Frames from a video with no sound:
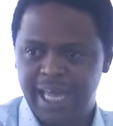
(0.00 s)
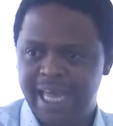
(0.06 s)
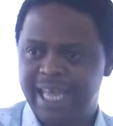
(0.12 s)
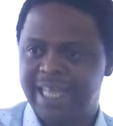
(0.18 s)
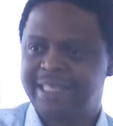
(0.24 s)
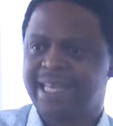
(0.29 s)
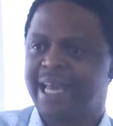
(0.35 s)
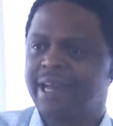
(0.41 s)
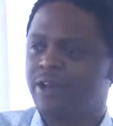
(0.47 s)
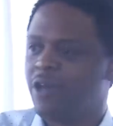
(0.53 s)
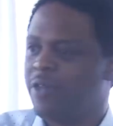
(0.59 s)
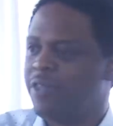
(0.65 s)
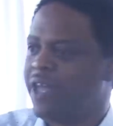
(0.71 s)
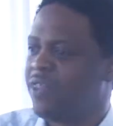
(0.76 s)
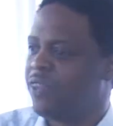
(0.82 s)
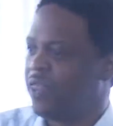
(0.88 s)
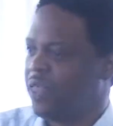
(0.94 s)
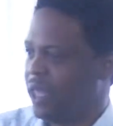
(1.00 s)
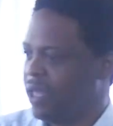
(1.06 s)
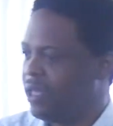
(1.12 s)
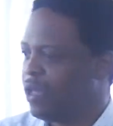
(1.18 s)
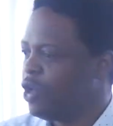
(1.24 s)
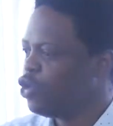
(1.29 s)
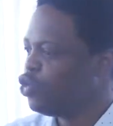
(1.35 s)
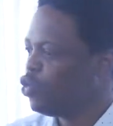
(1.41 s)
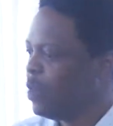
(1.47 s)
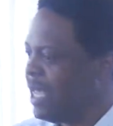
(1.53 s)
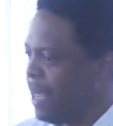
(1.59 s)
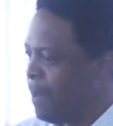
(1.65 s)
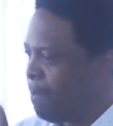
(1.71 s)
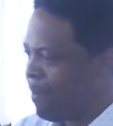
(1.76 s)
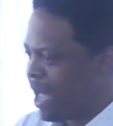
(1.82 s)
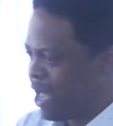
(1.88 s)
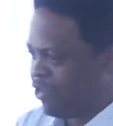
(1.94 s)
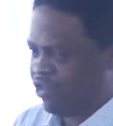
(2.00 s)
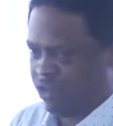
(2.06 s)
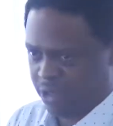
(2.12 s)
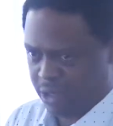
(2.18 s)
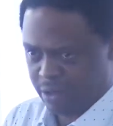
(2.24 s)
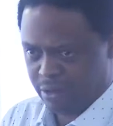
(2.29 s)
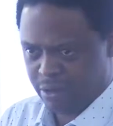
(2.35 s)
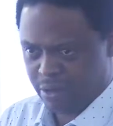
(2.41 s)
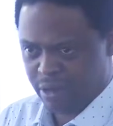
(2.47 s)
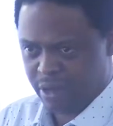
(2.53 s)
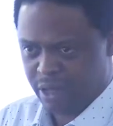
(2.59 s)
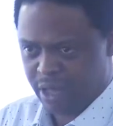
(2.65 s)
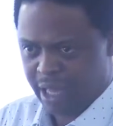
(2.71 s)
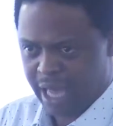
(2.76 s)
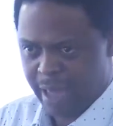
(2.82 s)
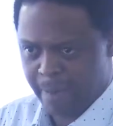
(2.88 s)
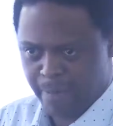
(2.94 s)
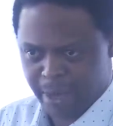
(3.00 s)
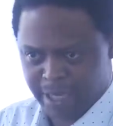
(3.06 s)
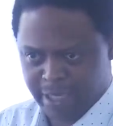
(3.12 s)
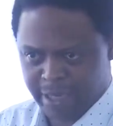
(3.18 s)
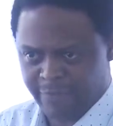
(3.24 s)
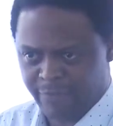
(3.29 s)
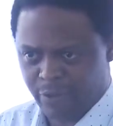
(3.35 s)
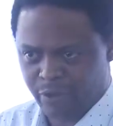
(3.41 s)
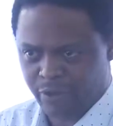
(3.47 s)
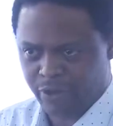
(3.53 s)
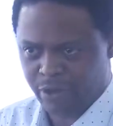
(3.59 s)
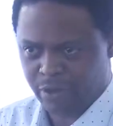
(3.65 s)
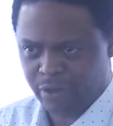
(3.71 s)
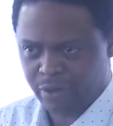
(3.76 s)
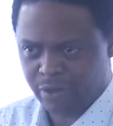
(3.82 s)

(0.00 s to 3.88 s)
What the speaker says: it's another thing to imagine a better future.